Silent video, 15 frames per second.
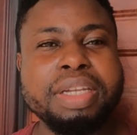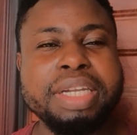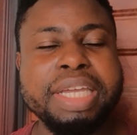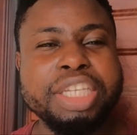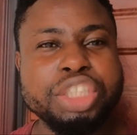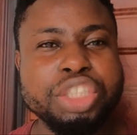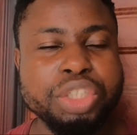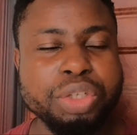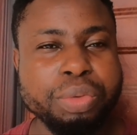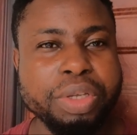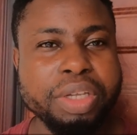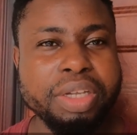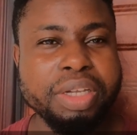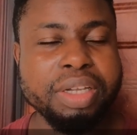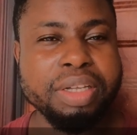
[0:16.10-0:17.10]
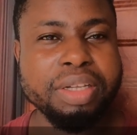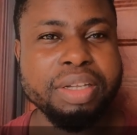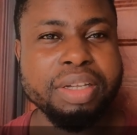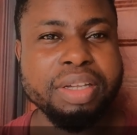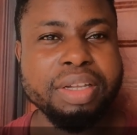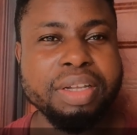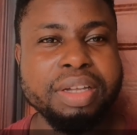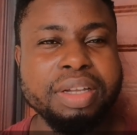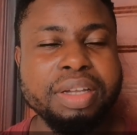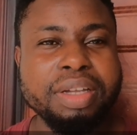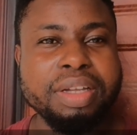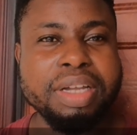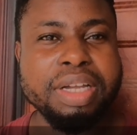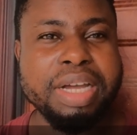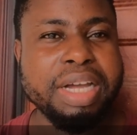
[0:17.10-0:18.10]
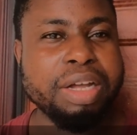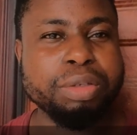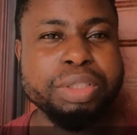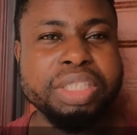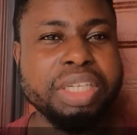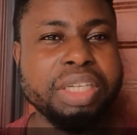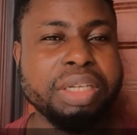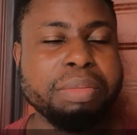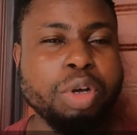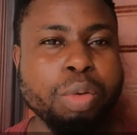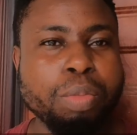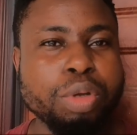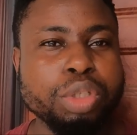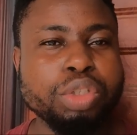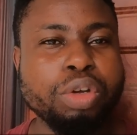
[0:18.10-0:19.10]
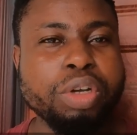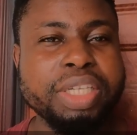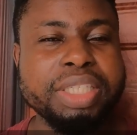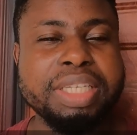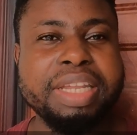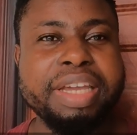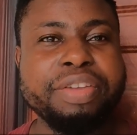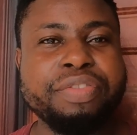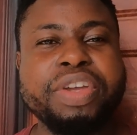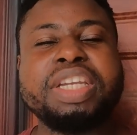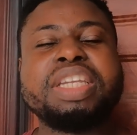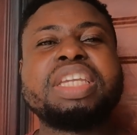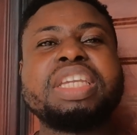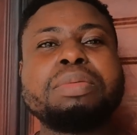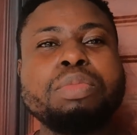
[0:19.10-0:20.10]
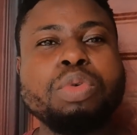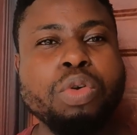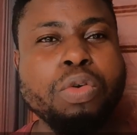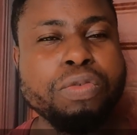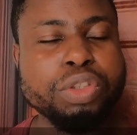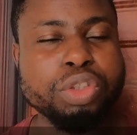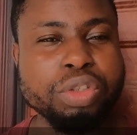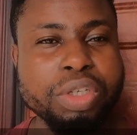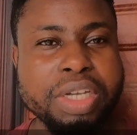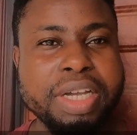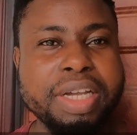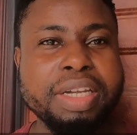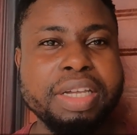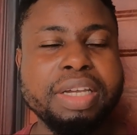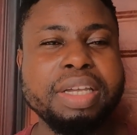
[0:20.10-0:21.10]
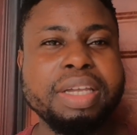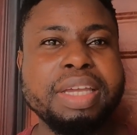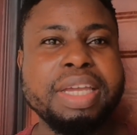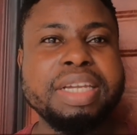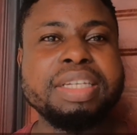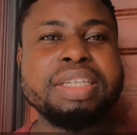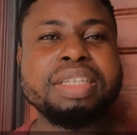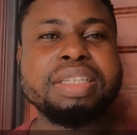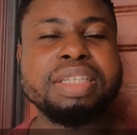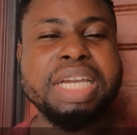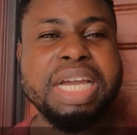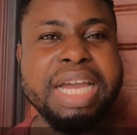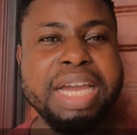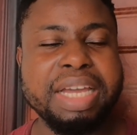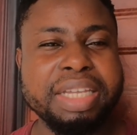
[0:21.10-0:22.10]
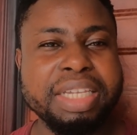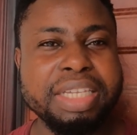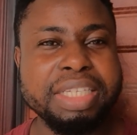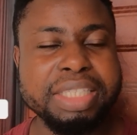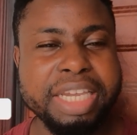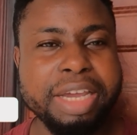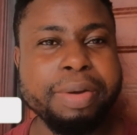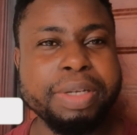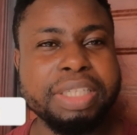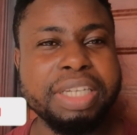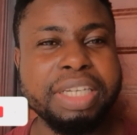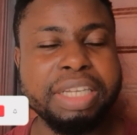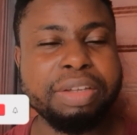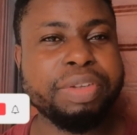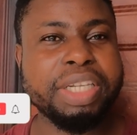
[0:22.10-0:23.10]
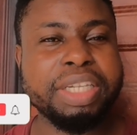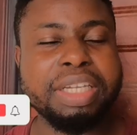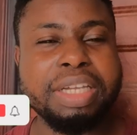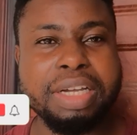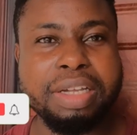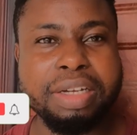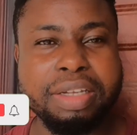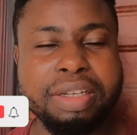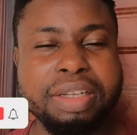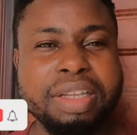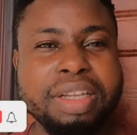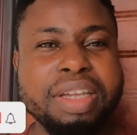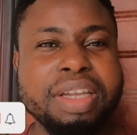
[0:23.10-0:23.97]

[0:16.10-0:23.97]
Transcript: Nigeria, I would say almost all his life, and he moved to Ghana and he's currently living in Ghana.